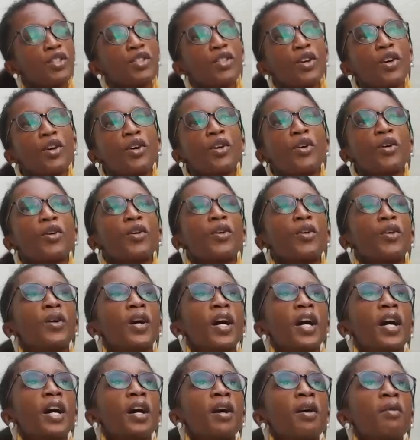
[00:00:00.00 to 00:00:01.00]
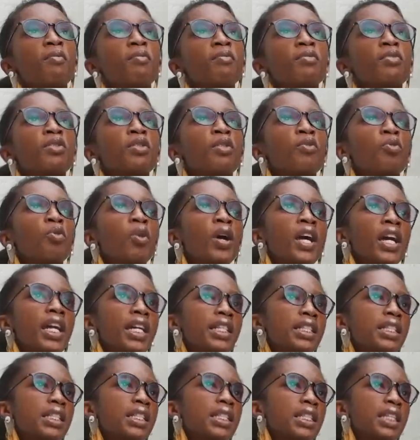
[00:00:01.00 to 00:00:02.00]
So the
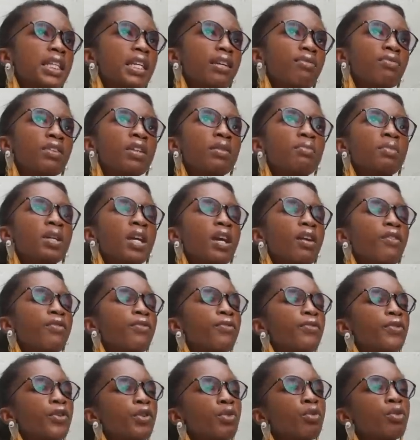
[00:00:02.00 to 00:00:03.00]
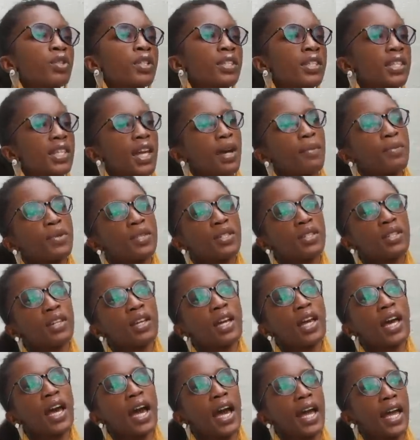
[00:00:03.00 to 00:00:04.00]
way it's given me a few steps
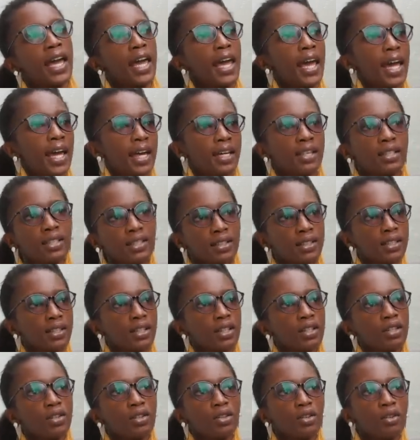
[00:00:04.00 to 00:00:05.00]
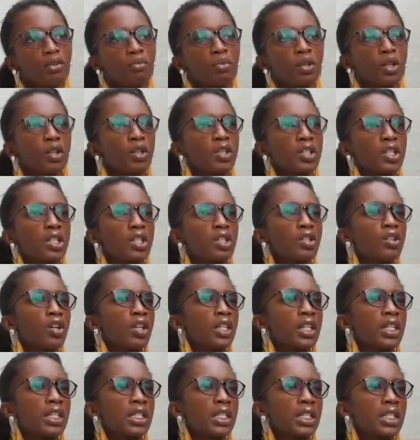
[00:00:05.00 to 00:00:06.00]
ahead, you know, because it's
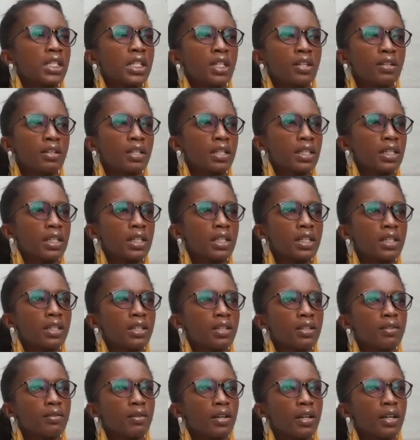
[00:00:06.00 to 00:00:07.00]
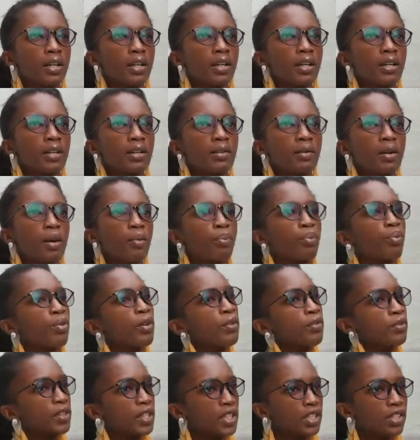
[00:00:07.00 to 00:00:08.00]
not necessarily a
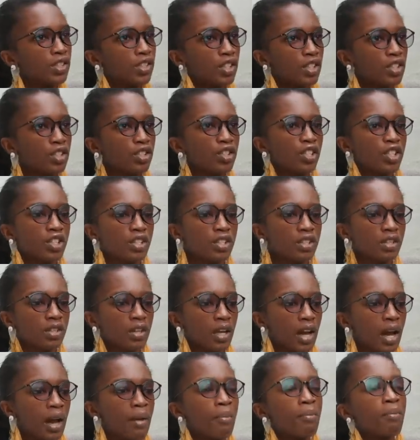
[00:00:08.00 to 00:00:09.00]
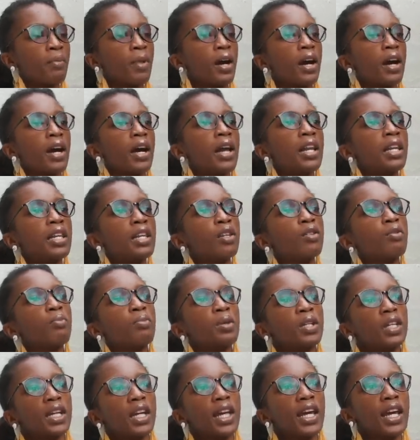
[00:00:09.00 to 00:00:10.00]
privilege, it's just I'm a little
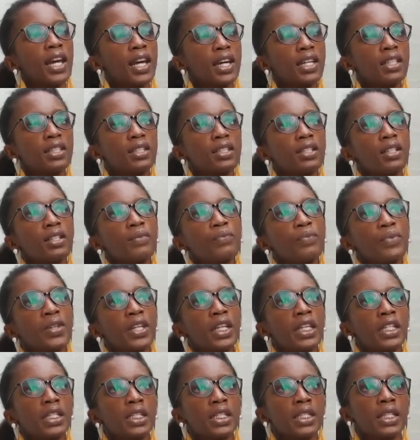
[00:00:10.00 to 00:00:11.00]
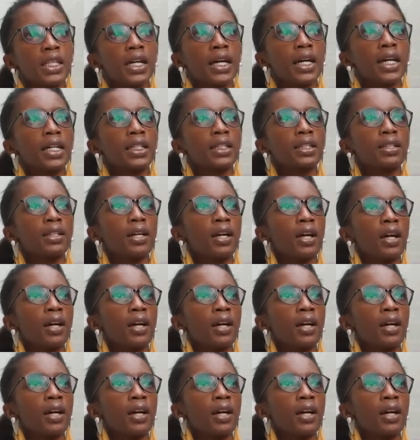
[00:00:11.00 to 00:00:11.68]
bit ahead, is that